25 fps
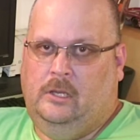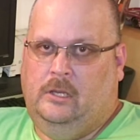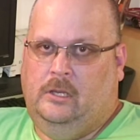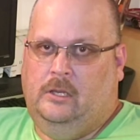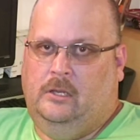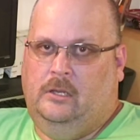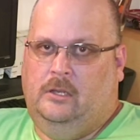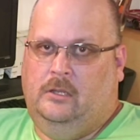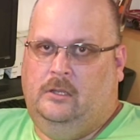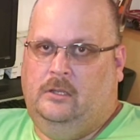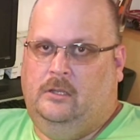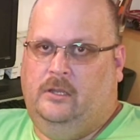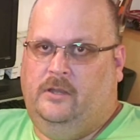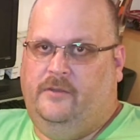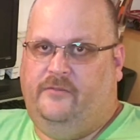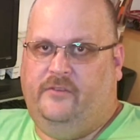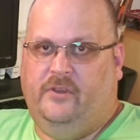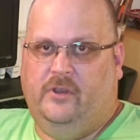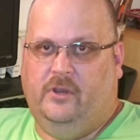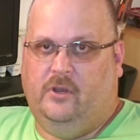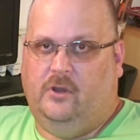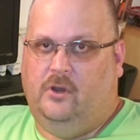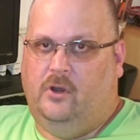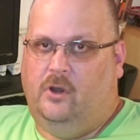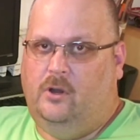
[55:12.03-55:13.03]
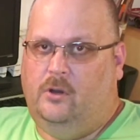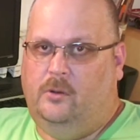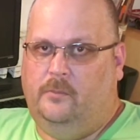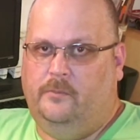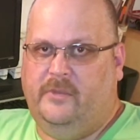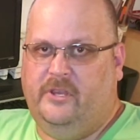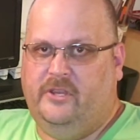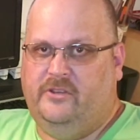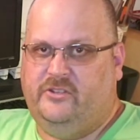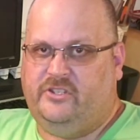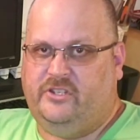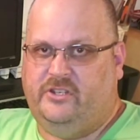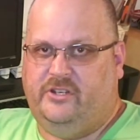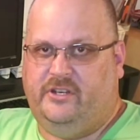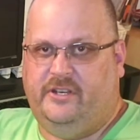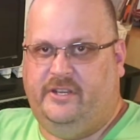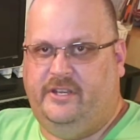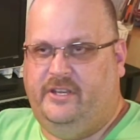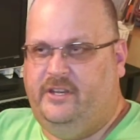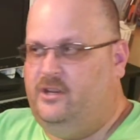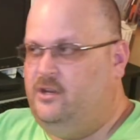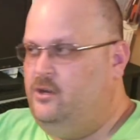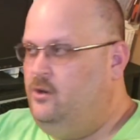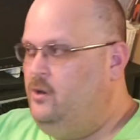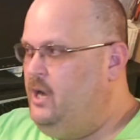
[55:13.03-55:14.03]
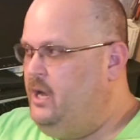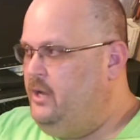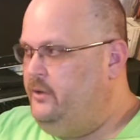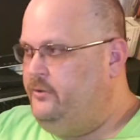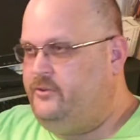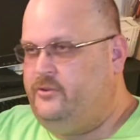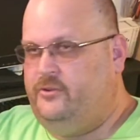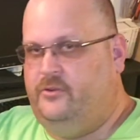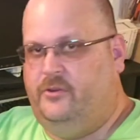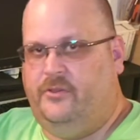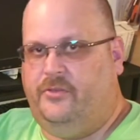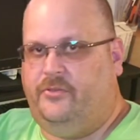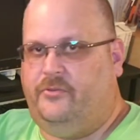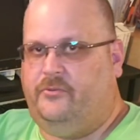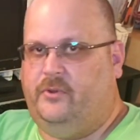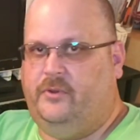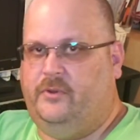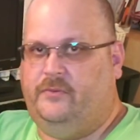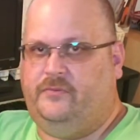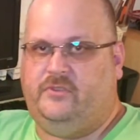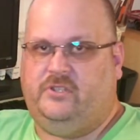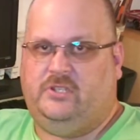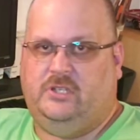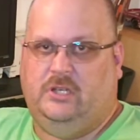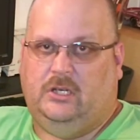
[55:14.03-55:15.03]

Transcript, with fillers: If you're a home user and you go out to a thrift store,